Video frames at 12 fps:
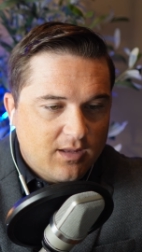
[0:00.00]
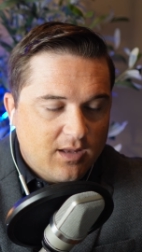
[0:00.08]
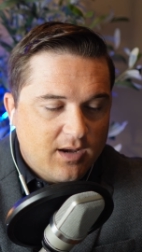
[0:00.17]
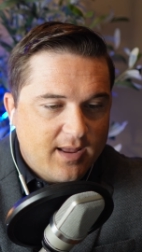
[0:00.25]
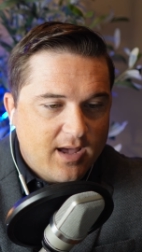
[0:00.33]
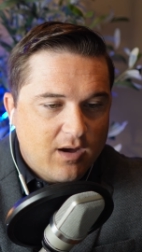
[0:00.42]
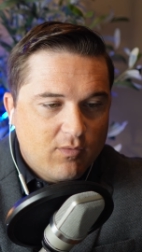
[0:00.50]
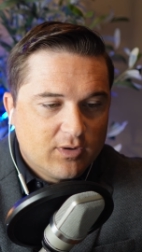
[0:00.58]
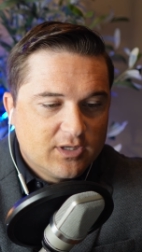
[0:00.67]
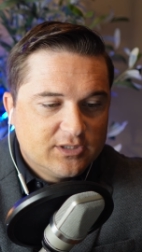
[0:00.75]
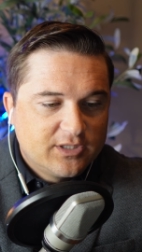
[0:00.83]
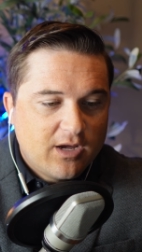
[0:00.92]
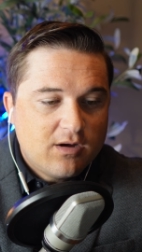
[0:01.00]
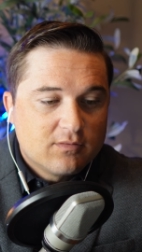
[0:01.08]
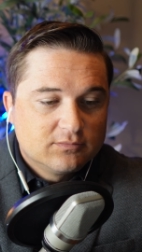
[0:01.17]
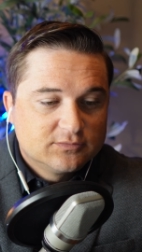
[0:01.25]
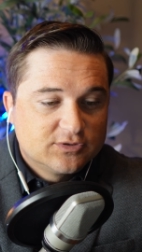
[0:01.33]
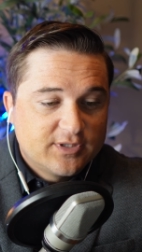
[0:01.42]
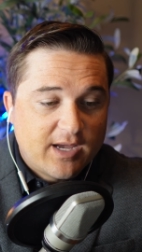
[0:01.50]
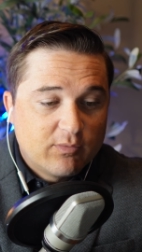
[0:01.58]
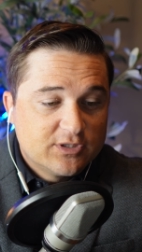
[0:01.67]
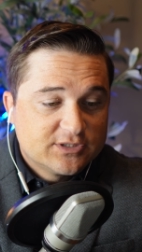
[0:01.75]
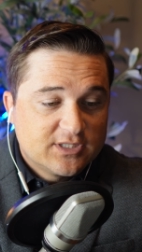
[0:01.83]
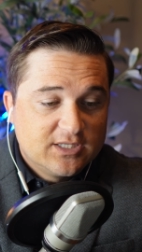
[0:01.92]
And now we're good to go. So now
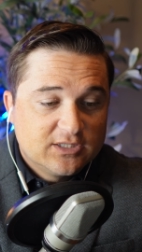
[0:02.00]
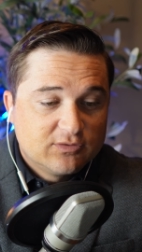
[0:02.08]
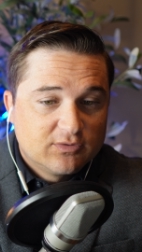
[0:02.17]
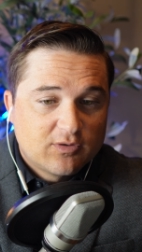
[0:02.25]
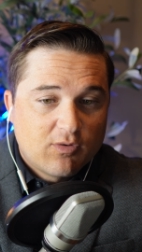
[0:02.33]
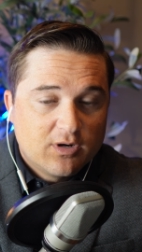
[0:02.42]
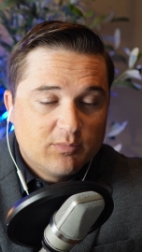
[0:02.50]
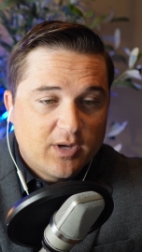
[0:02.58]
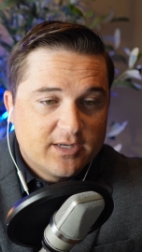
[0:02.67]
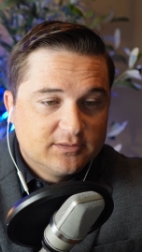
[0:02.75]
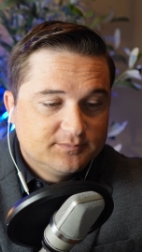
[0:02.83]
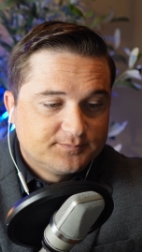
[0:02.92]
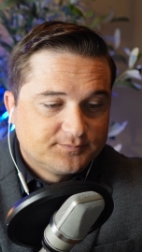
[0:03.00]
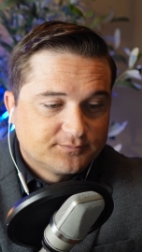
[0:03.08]
we're just going to hit the record button.